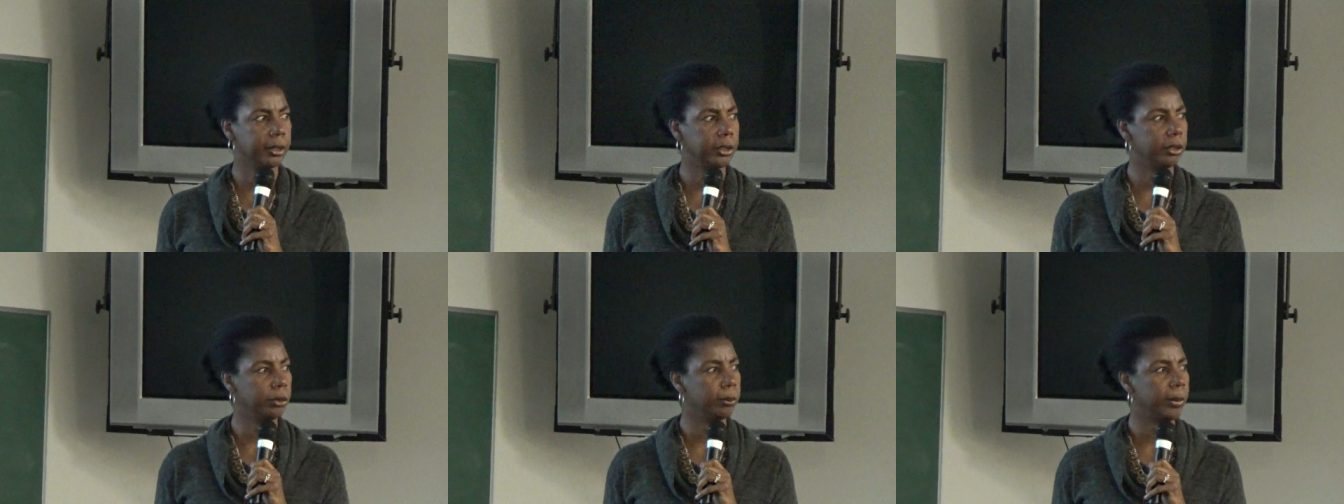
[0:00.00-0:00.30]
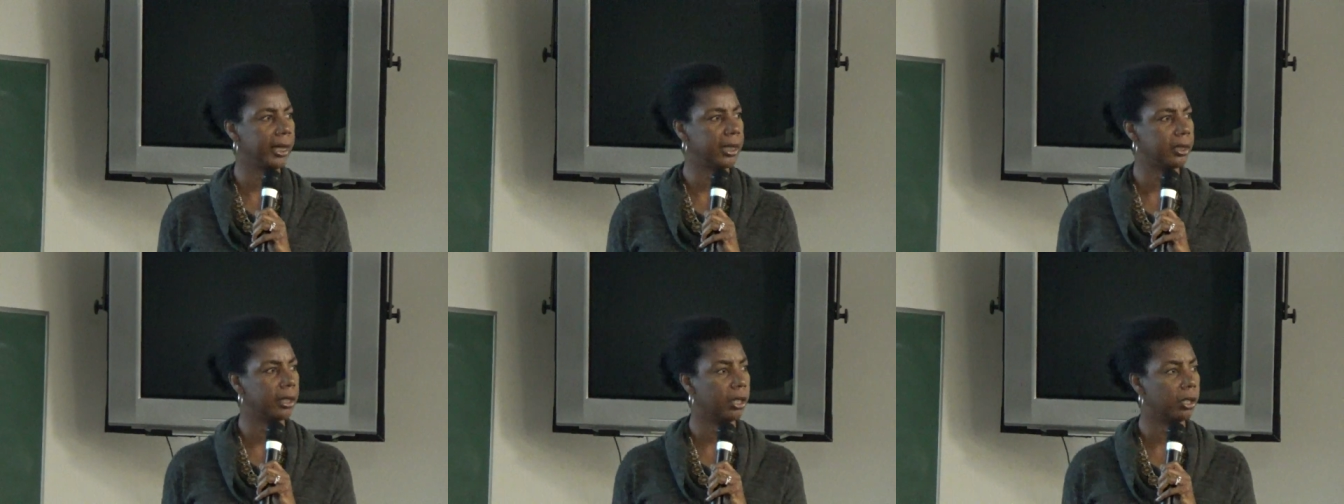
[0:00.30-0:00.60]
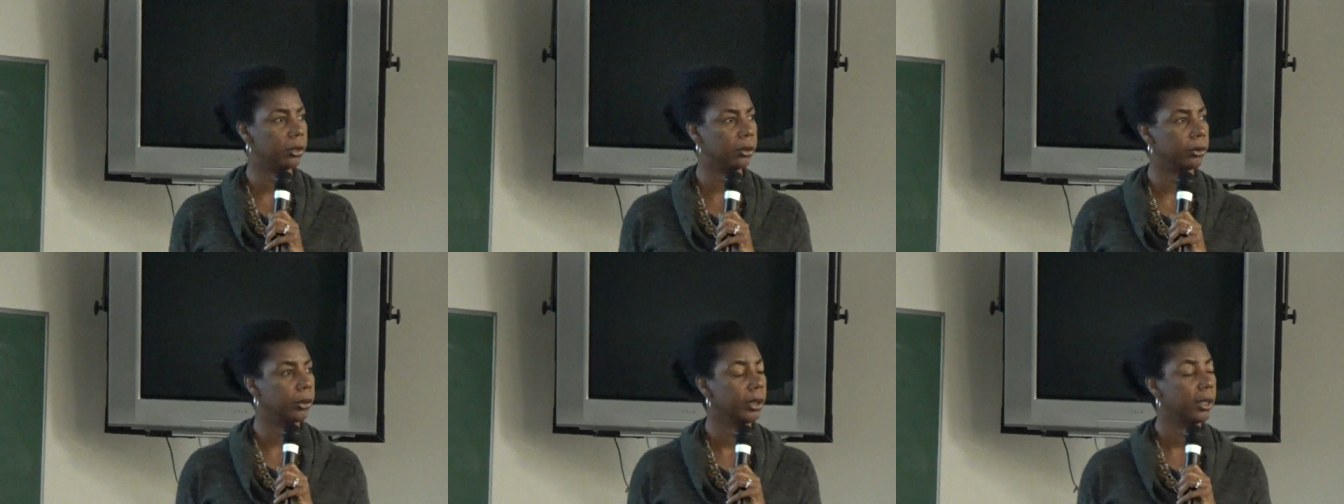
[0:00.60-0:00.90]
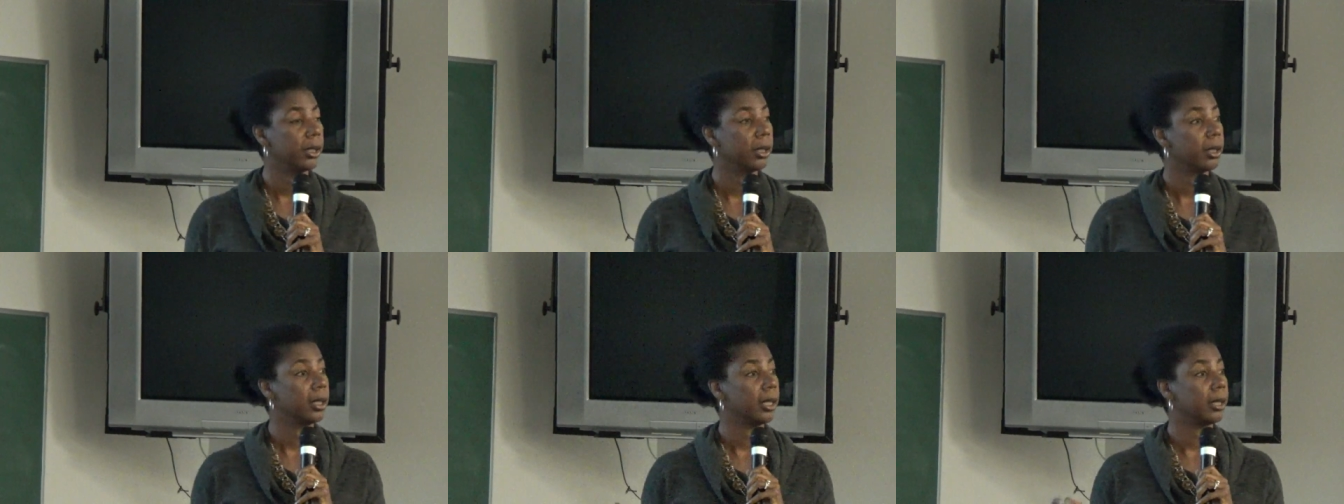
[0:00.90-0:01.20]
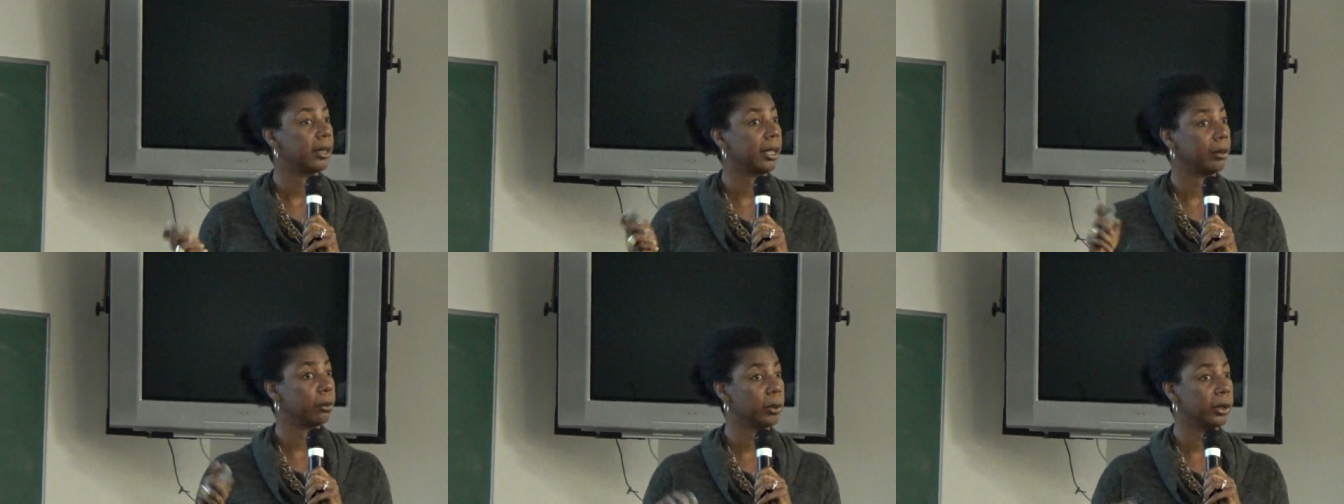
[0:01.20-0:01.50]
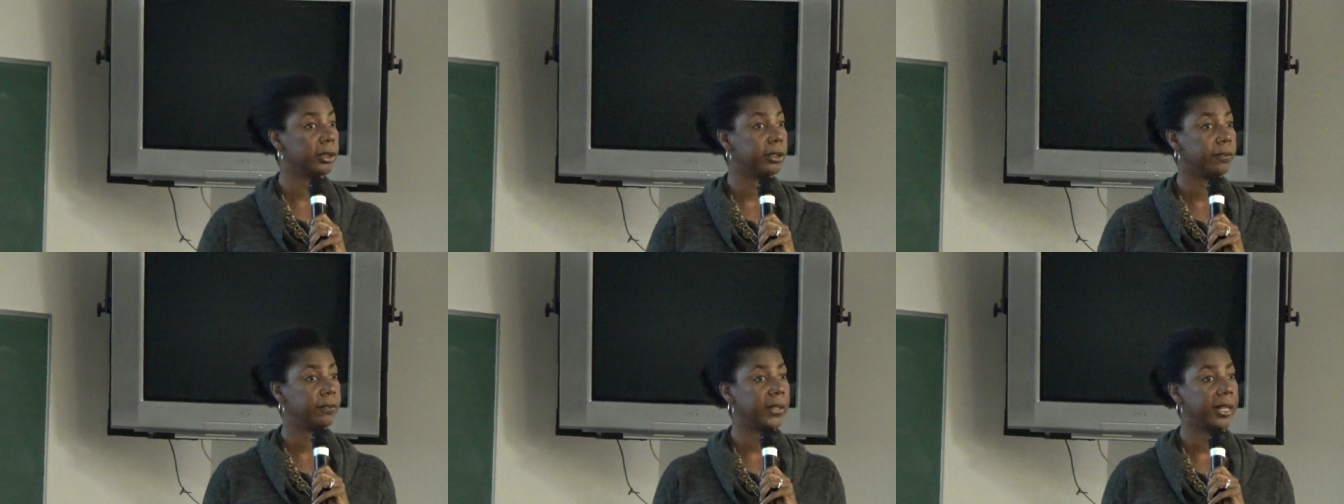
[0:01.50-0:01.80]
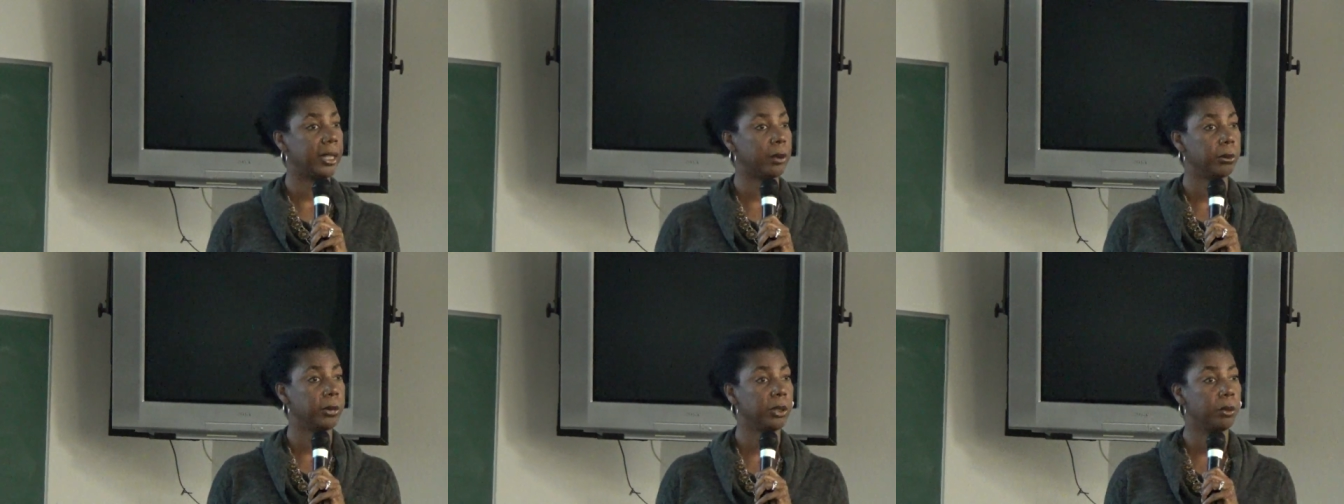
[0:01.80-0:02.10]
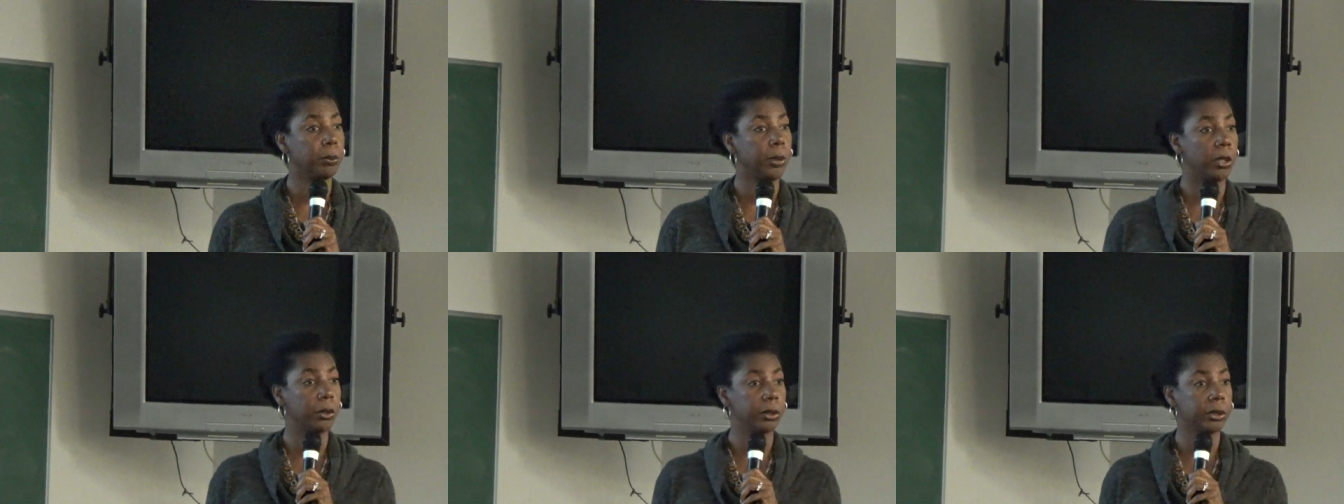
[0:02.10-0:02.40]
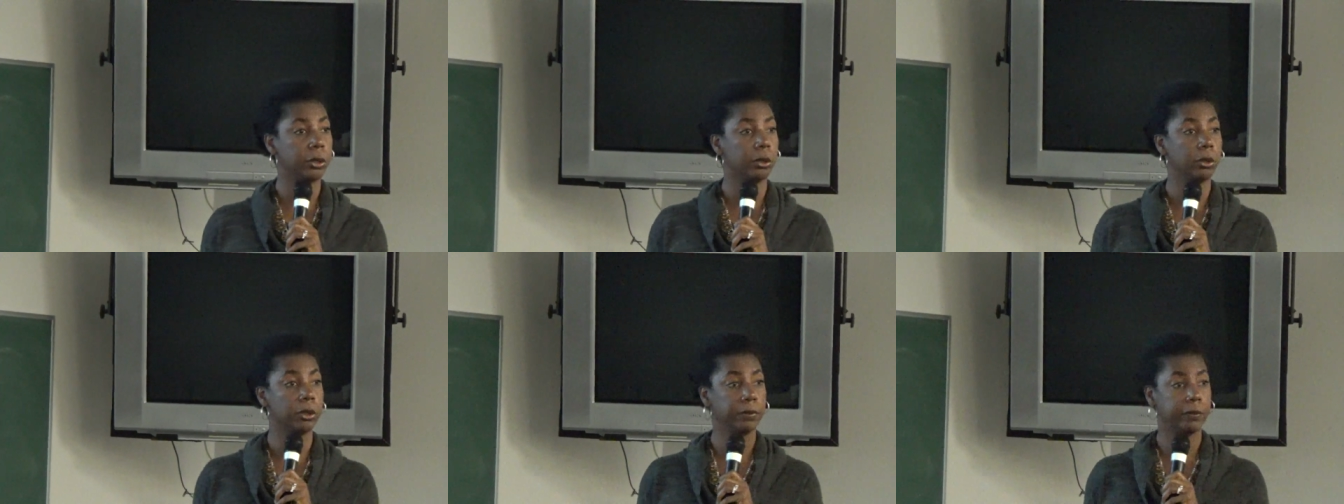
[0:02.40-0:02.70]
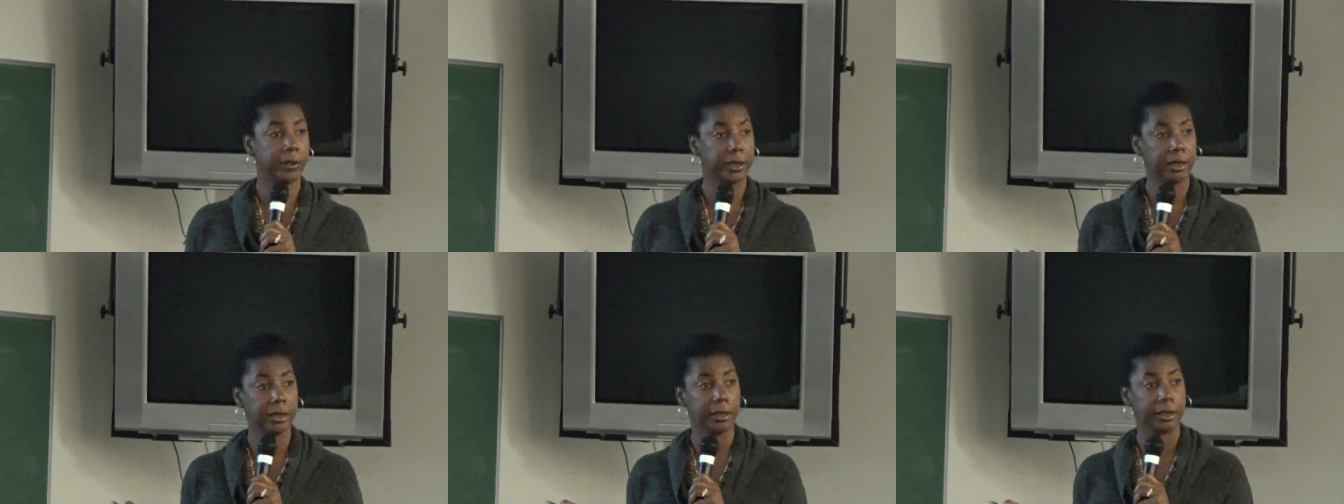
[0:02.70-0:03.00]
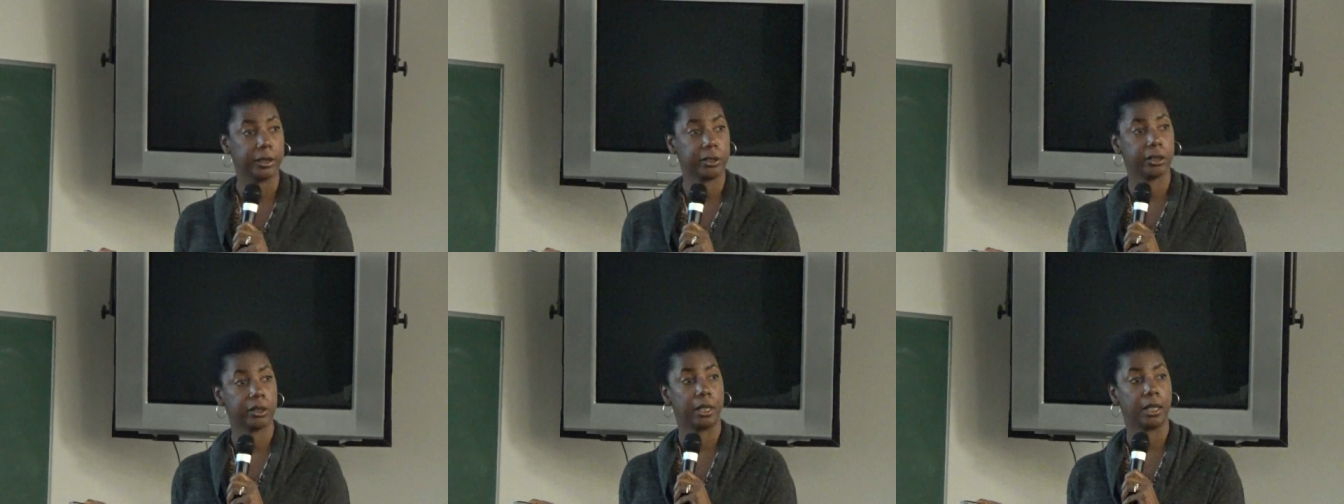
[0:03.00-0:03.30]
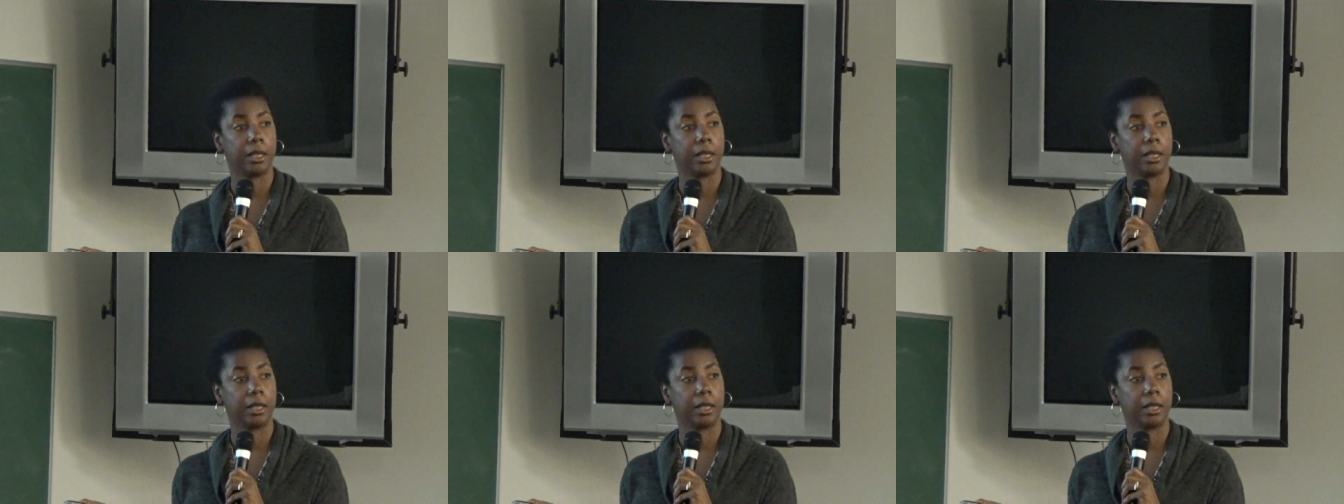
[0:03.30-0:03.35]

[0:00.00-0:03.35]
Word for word: of you may know that went to FAMU, Polpenhorn Village.